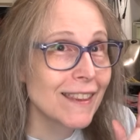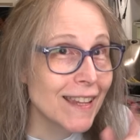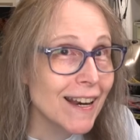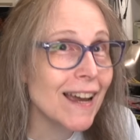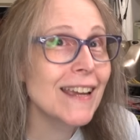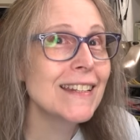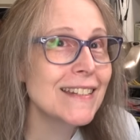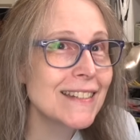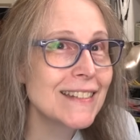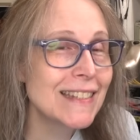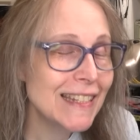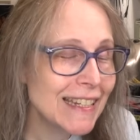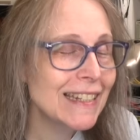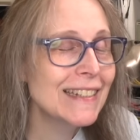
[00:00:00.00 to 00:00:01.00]
that I
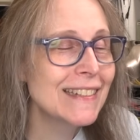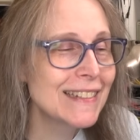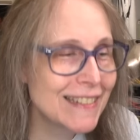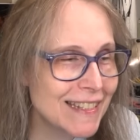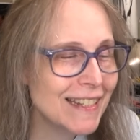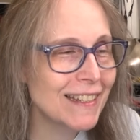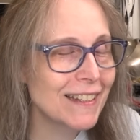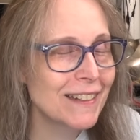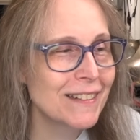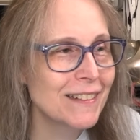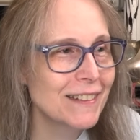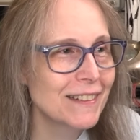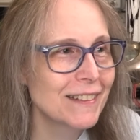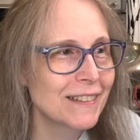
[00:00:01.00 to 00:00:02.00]
indeed
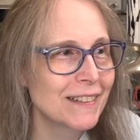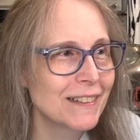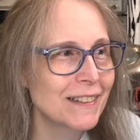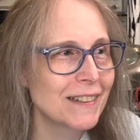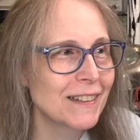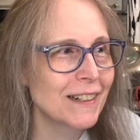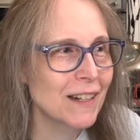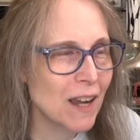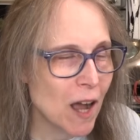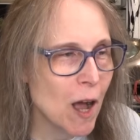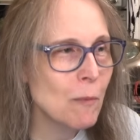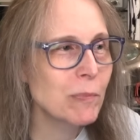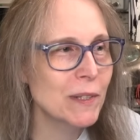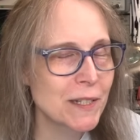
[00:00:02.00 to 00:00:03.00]
did
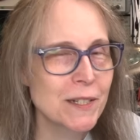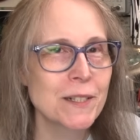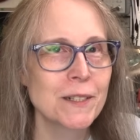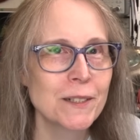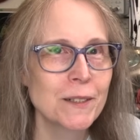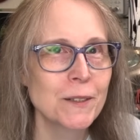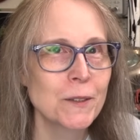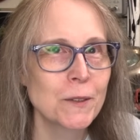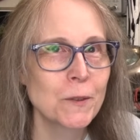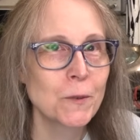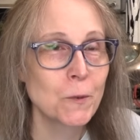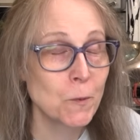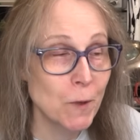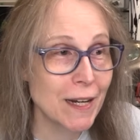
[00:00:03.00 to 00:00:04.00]
accomplish
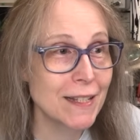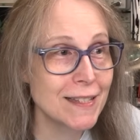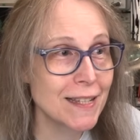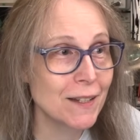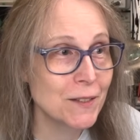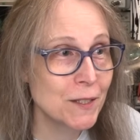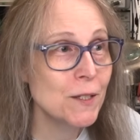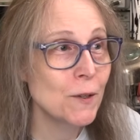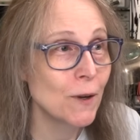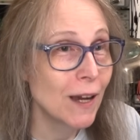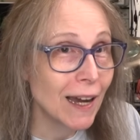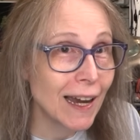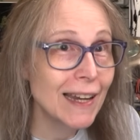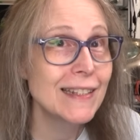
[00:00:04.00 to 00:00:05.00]
what I'd set out to do.
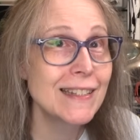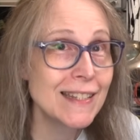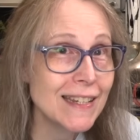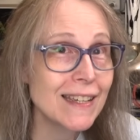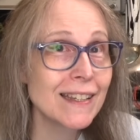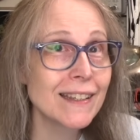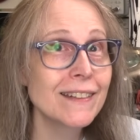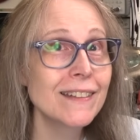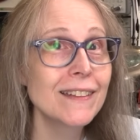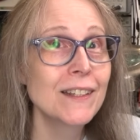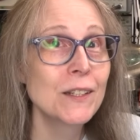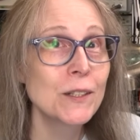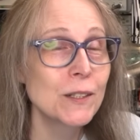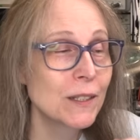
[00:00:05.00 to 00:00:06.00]
I did
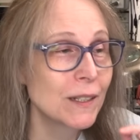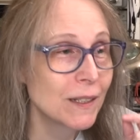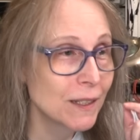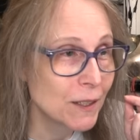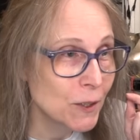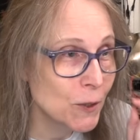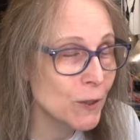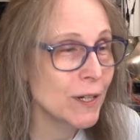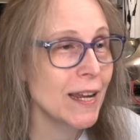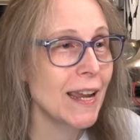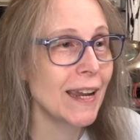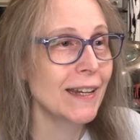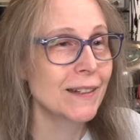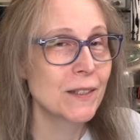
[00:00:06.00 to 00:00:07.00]

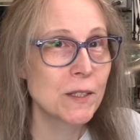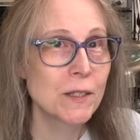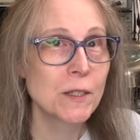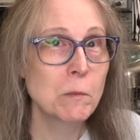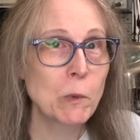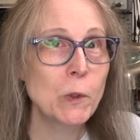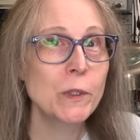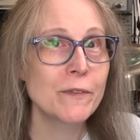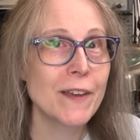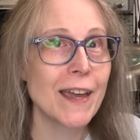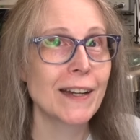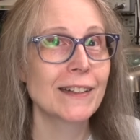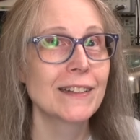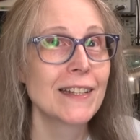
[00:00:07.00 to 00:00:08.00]
create the Mould
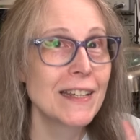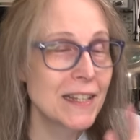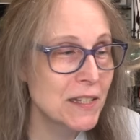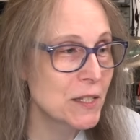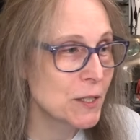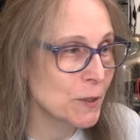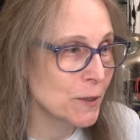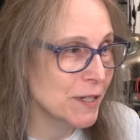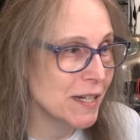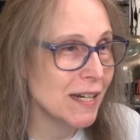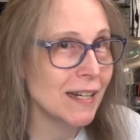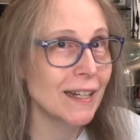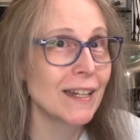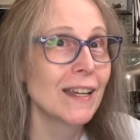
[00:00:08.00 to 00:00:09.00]
effect in zero
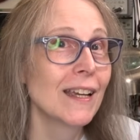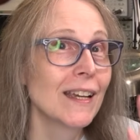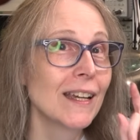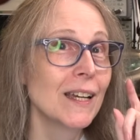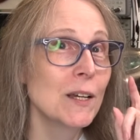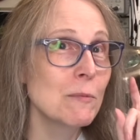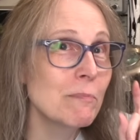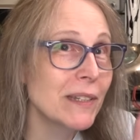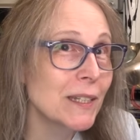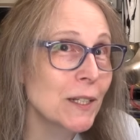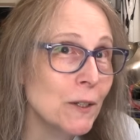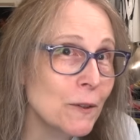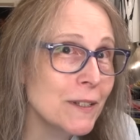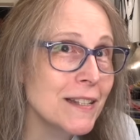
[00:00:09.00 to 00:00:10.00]
G, but you
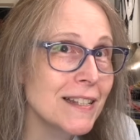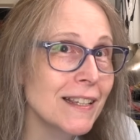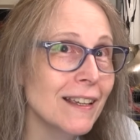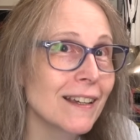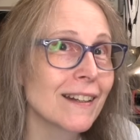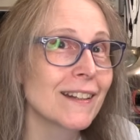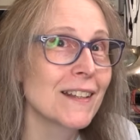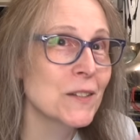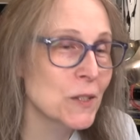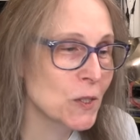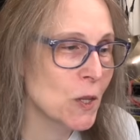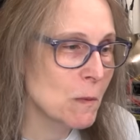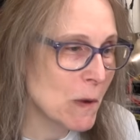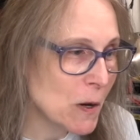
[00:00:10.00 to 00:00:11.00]
can only see it in
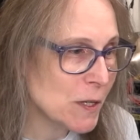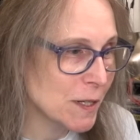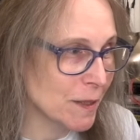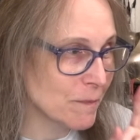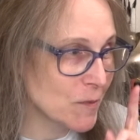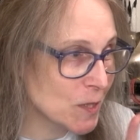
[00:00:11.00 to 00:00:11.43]
slow motion.